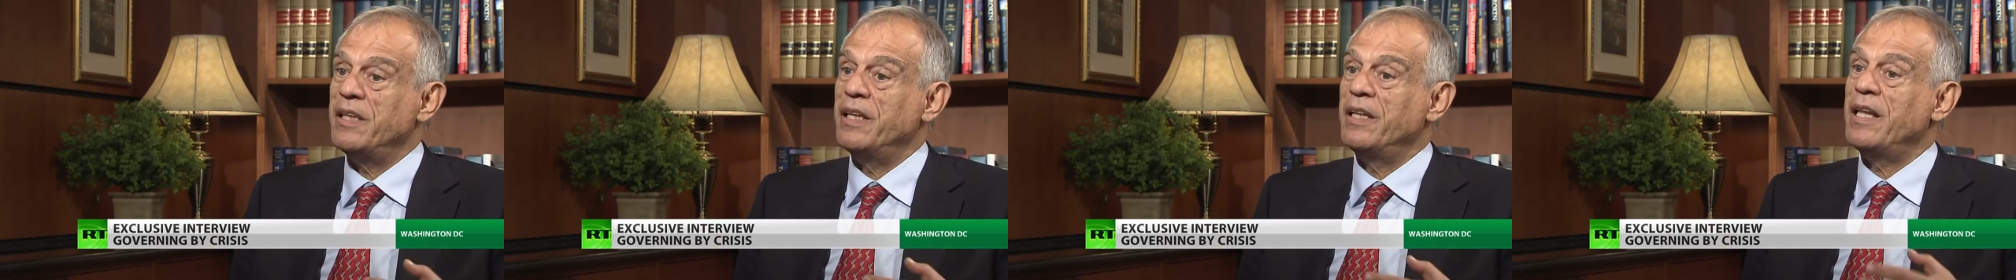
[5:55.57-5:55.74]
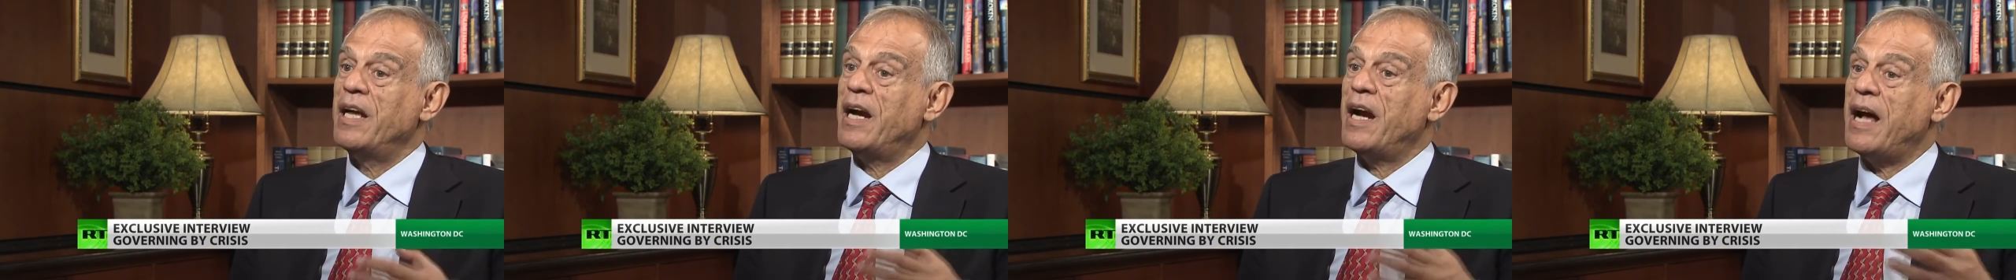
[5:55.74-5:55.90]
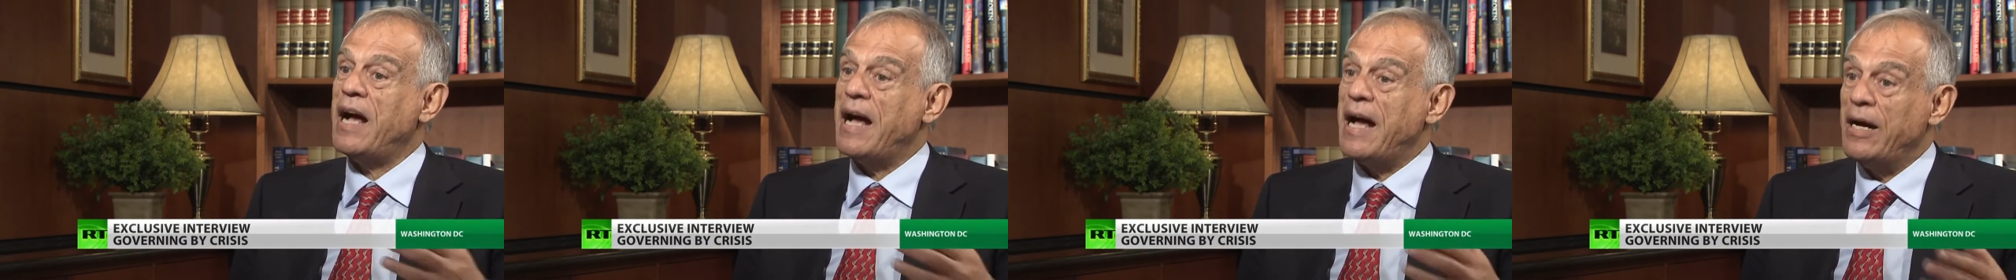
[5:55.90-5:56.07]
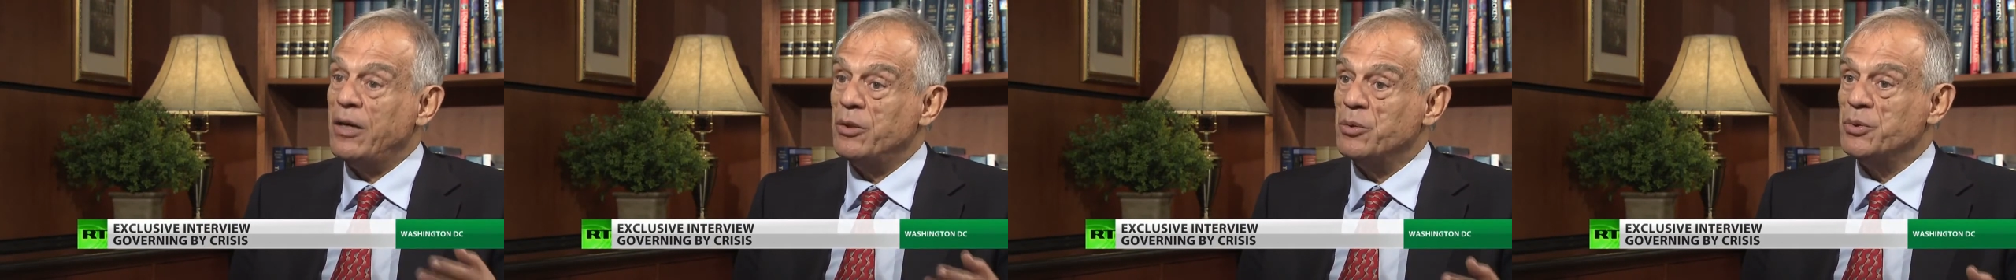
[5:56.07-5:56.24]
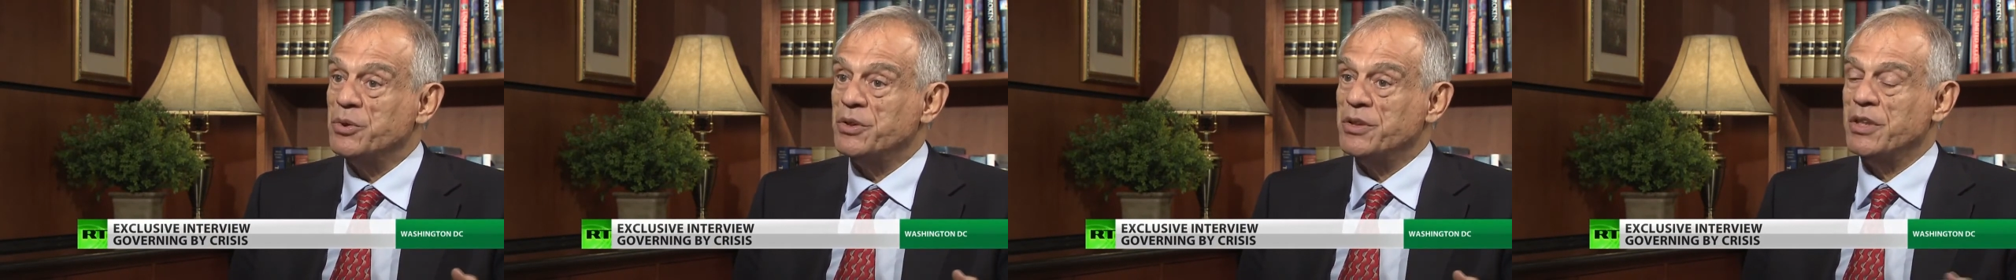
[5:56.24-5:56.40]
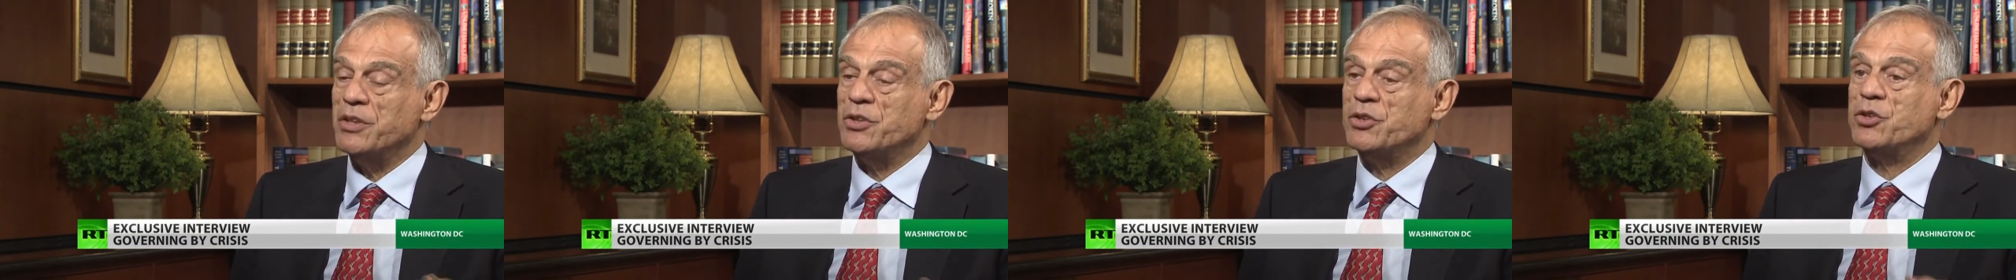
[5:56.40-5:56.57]
their
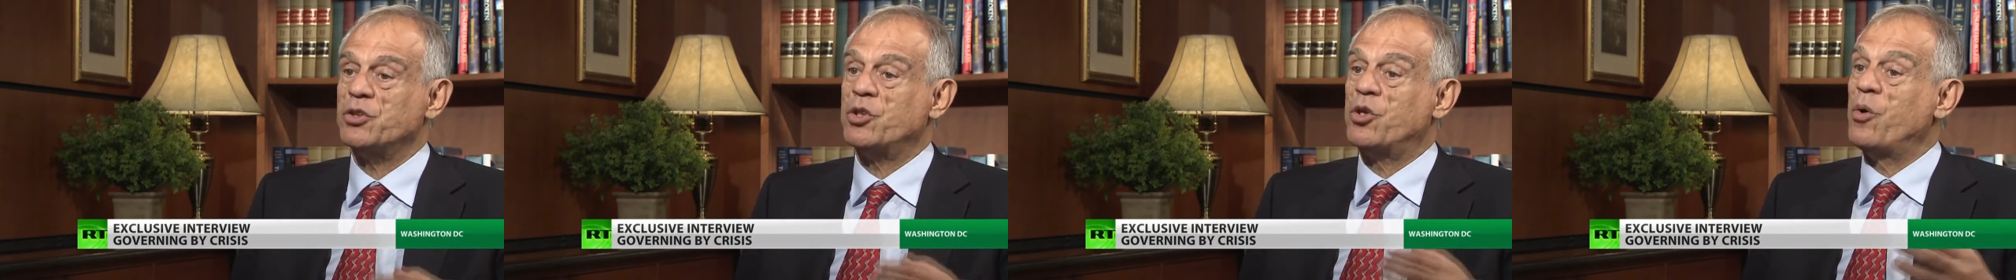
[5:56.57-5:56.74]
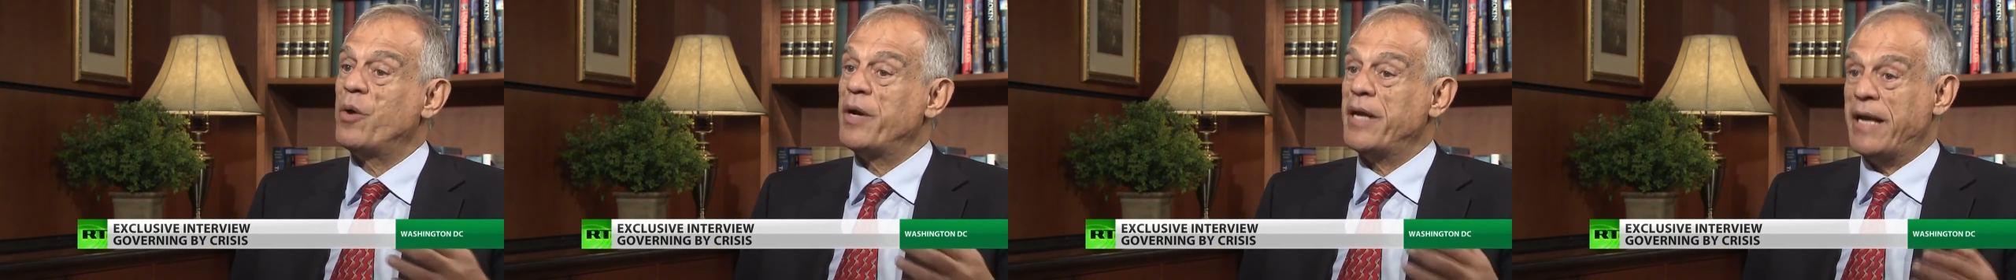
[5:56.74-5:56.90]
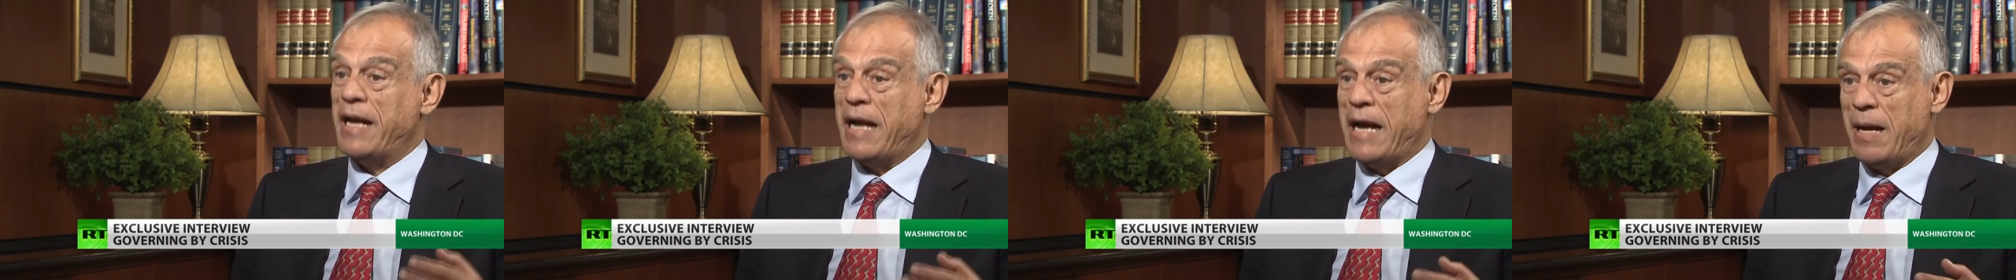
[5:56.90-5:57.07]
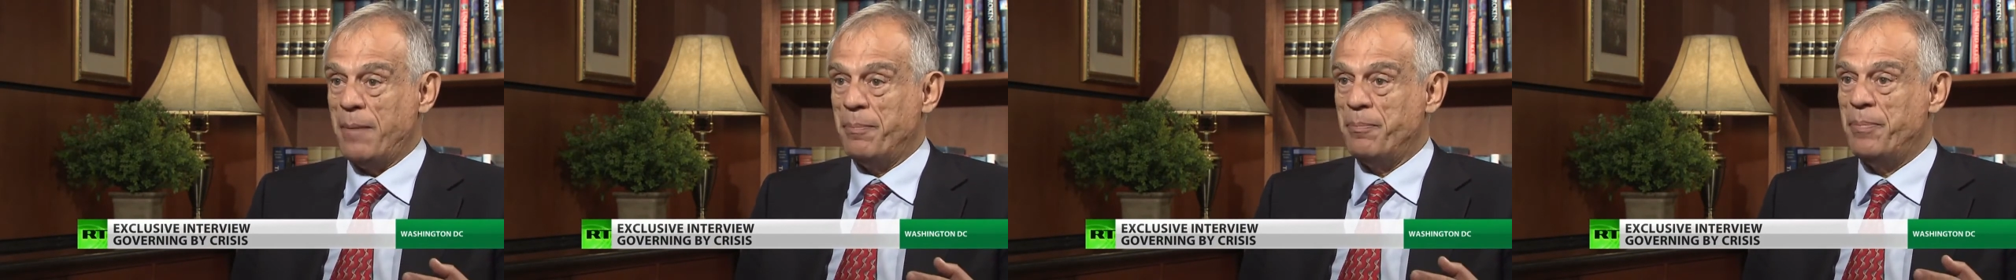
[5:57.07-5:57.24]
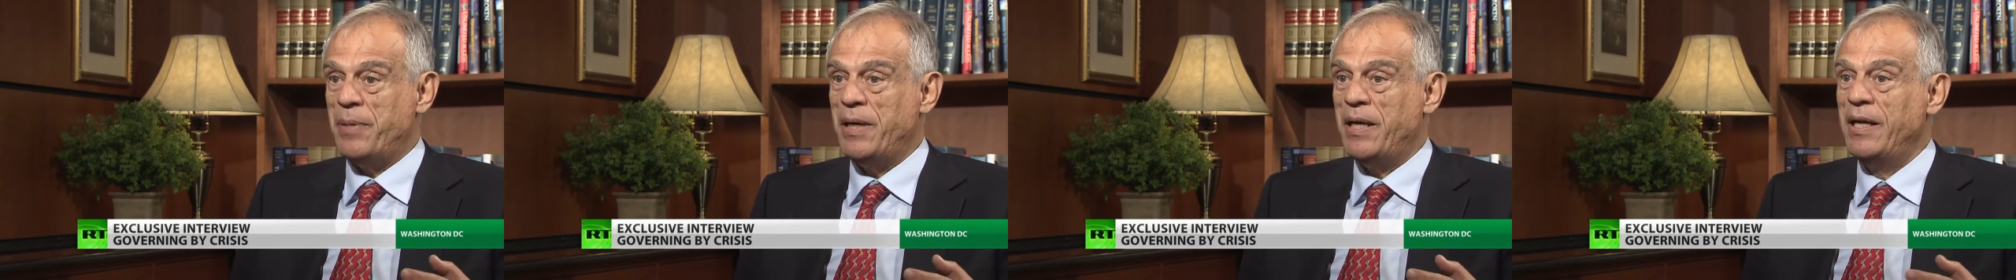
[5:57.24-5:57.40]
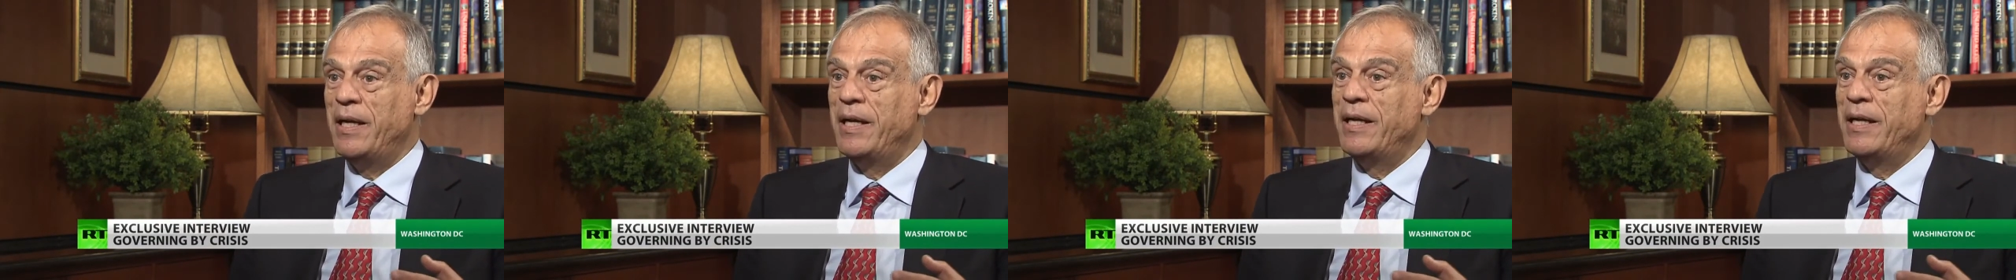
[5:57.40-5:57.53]
houses going up